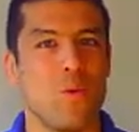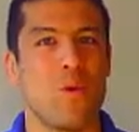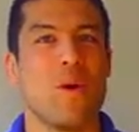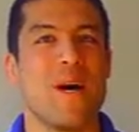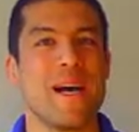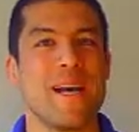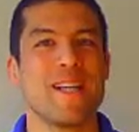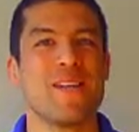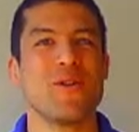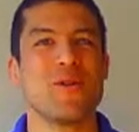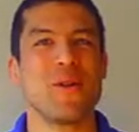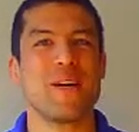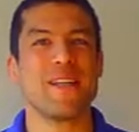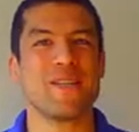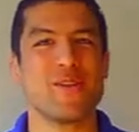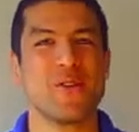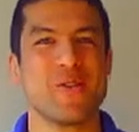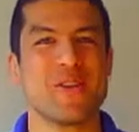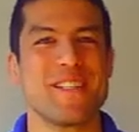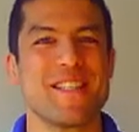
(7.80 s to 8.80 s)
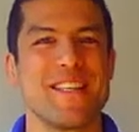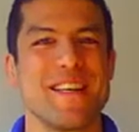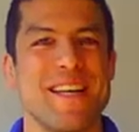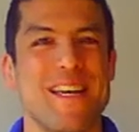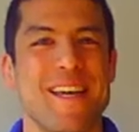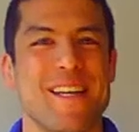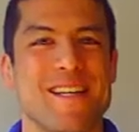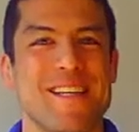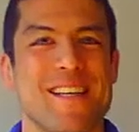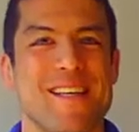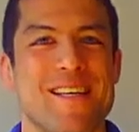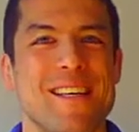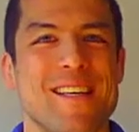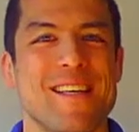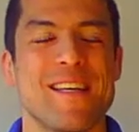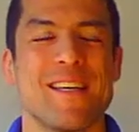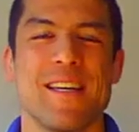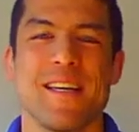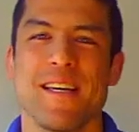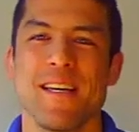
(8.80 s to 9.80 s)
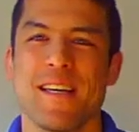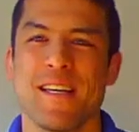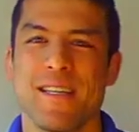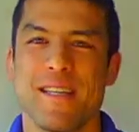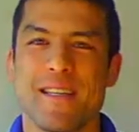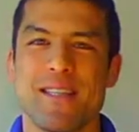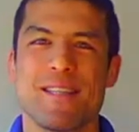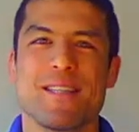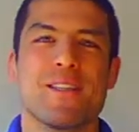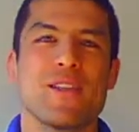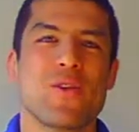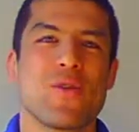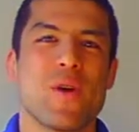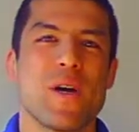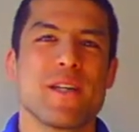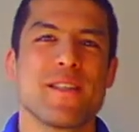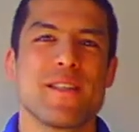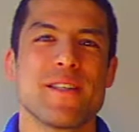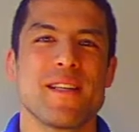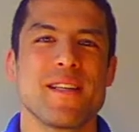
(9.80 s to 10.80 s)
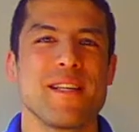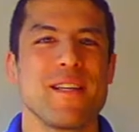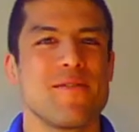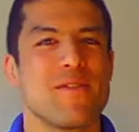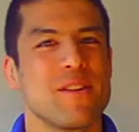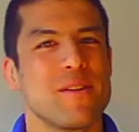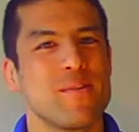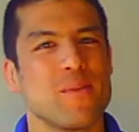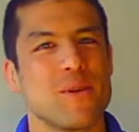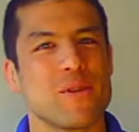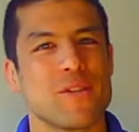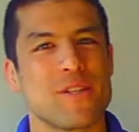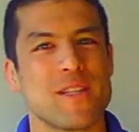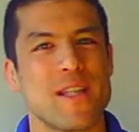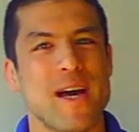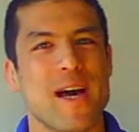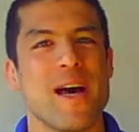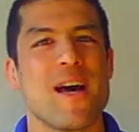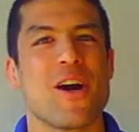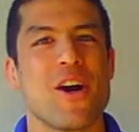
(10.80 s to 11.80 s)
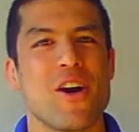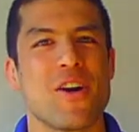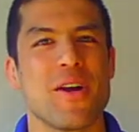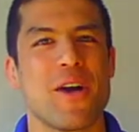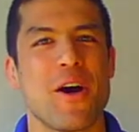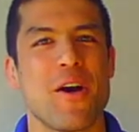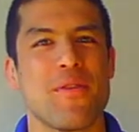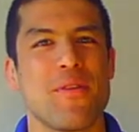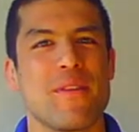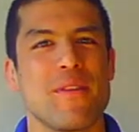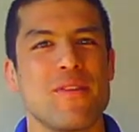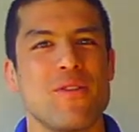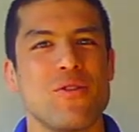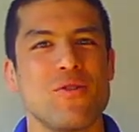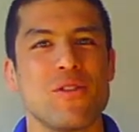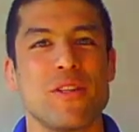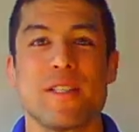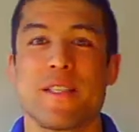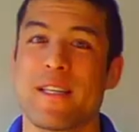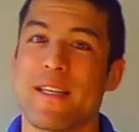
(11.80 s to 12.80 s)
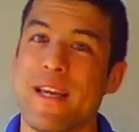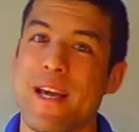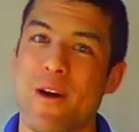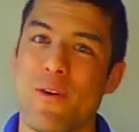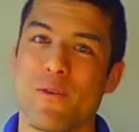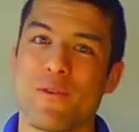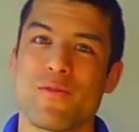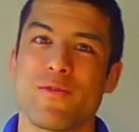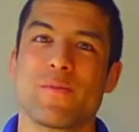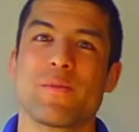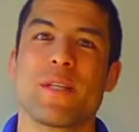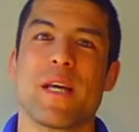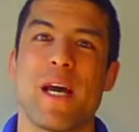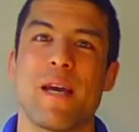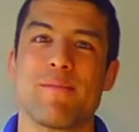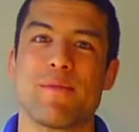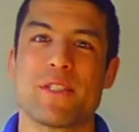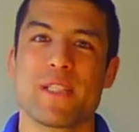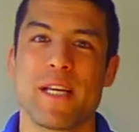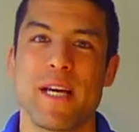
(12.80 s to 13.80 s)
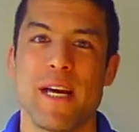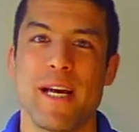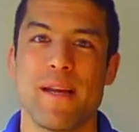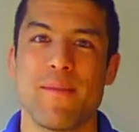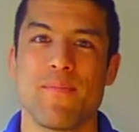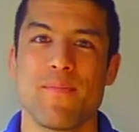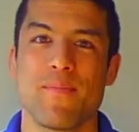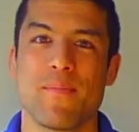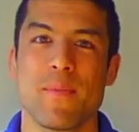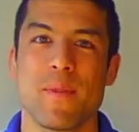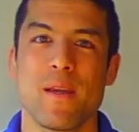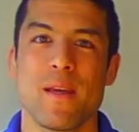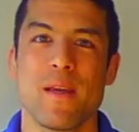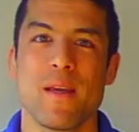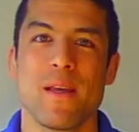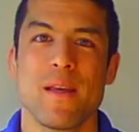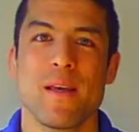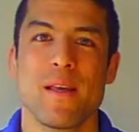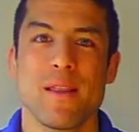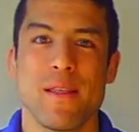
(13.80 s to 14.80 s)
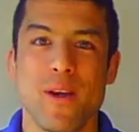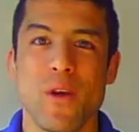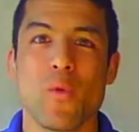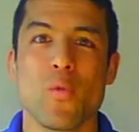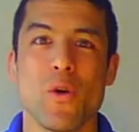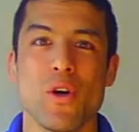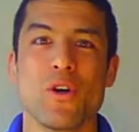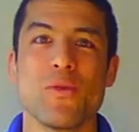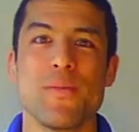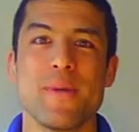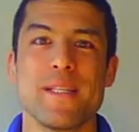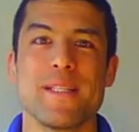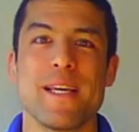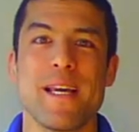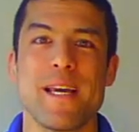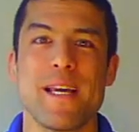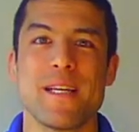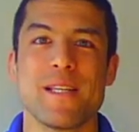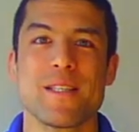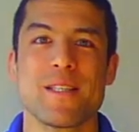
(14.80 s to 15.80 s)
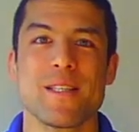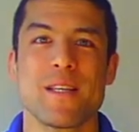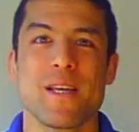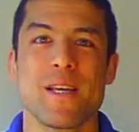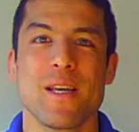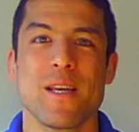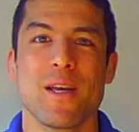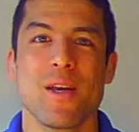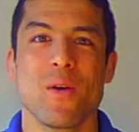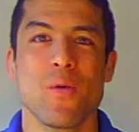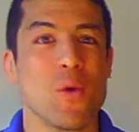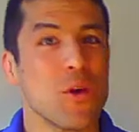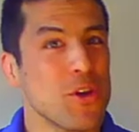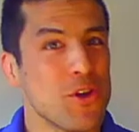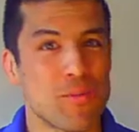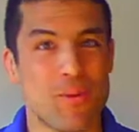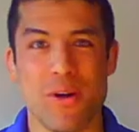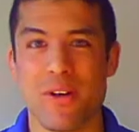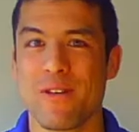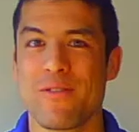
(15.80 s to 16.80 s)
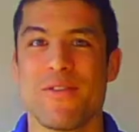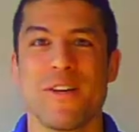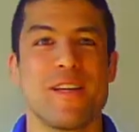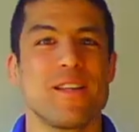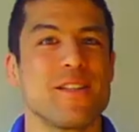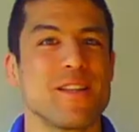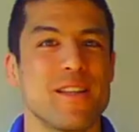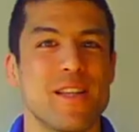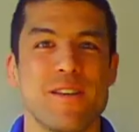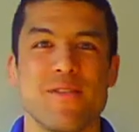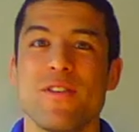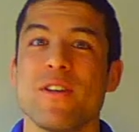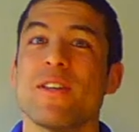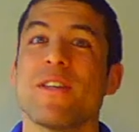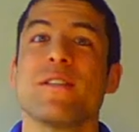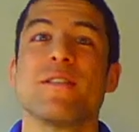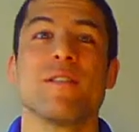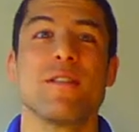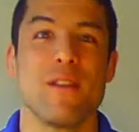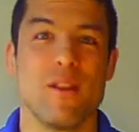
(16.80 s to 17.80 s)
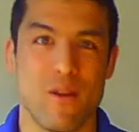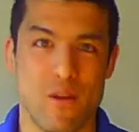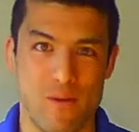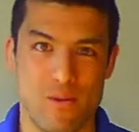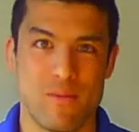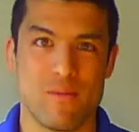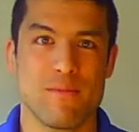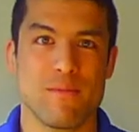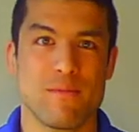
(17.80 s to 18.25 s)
Why do I do this again? This is a question that even the most die-hard health enthusiast encounters from time to time. There will be days where your motivation level is low.